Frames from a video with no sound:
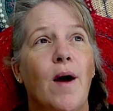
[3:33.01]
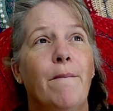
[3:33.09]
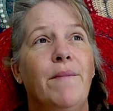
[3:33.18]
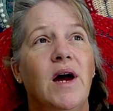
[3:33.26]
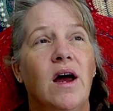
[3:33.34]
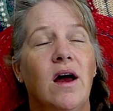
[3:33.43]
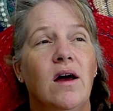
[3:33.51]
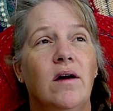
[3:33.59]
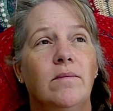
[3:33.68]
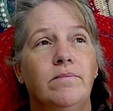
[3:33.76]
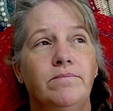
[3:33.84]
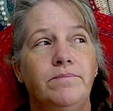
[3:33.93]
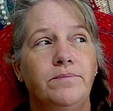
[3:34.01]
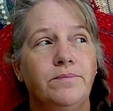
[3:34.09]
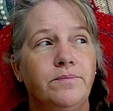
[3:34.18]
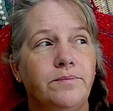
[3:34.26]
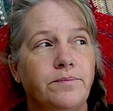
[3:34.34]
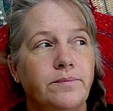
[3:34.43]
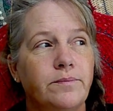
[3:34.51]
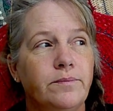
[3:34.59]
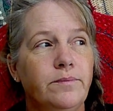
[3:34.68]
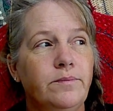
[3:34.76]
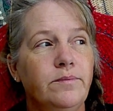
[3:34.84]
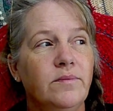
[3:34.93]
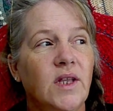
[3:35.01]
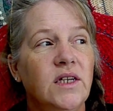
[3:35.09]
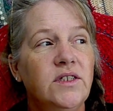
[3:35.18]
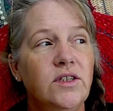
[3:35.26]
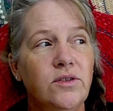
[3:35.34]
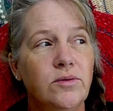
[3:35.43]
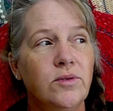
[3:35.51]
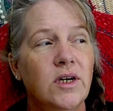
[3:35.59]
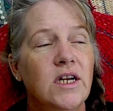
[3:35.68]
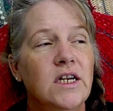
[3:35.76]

But, um, so